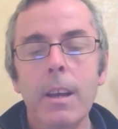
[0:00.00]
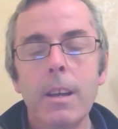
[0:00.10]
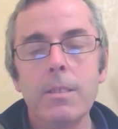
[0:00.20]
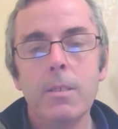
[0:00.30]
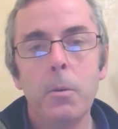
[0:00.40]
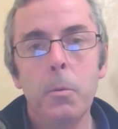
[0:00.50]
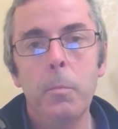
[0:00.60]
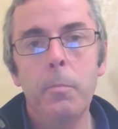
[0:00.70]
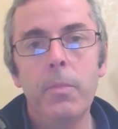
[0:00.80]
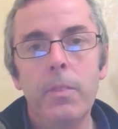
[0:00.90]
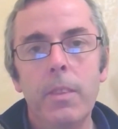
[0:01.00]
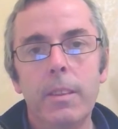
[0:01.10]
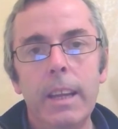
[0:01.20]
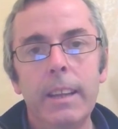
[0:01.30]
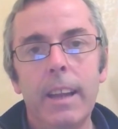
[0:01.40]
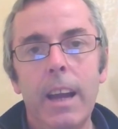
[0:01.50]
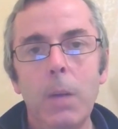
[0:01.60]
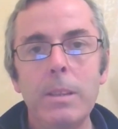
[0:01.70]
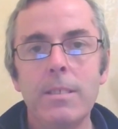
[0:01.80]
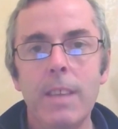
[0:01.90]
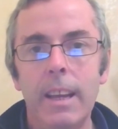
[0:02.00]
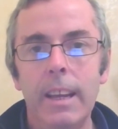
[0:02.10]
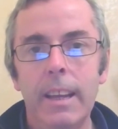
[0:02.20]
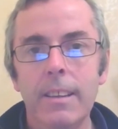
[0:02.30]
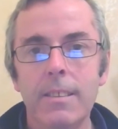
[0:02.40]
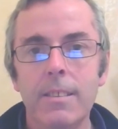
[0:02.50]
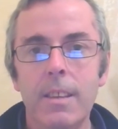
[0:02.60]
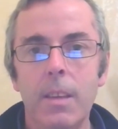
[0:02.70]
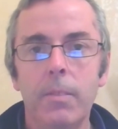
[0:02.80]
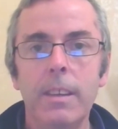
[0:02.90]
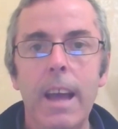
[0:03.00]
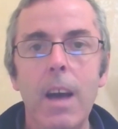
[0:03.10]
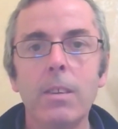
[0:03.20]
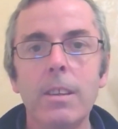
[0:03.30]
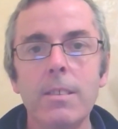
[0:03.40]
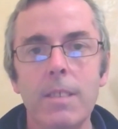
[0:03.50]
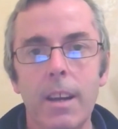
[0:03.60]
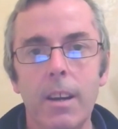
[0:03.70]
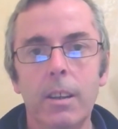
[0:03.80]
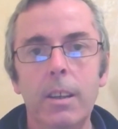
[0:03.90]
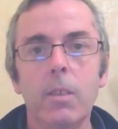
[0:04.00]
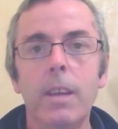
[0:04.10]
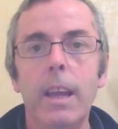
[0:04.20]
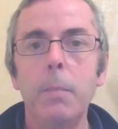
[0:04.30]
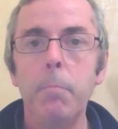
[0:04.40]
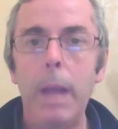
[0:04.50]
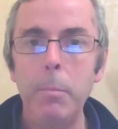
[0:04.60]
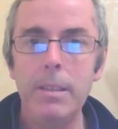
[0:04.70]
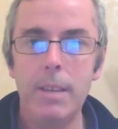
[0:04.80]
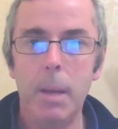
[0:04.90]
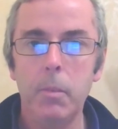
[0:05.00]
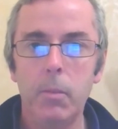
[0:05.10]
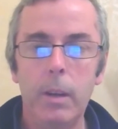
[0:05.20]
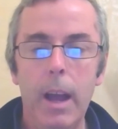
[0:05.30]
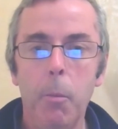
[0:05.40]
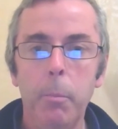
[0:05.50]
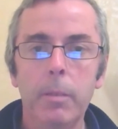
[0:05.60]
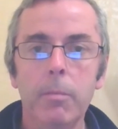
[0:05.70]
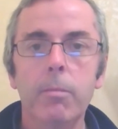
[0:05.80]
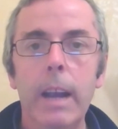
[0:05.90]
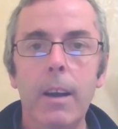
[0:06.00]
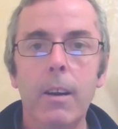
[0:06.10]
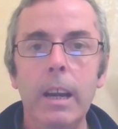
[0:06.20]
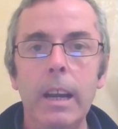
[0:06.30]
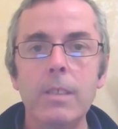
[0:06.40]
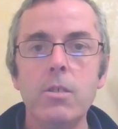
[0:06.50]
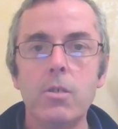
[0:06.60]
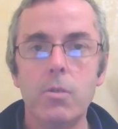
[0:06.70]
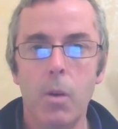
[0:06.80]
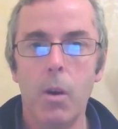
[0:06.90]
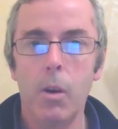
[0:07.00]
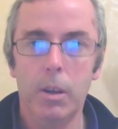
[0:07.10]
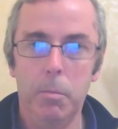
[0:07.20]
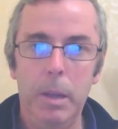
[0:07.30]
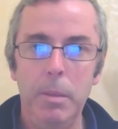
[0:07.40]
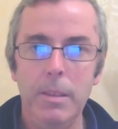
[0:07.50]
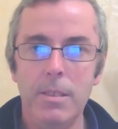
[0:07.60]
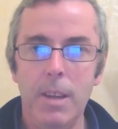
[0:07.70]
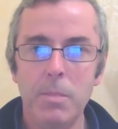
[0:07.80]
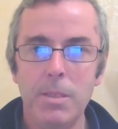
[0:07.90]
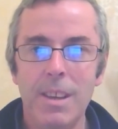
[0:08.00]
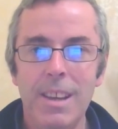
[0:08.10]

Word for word: So the thing that I would say is, if the doubt is there, you know, take baby steps for now, but very strong baby steps.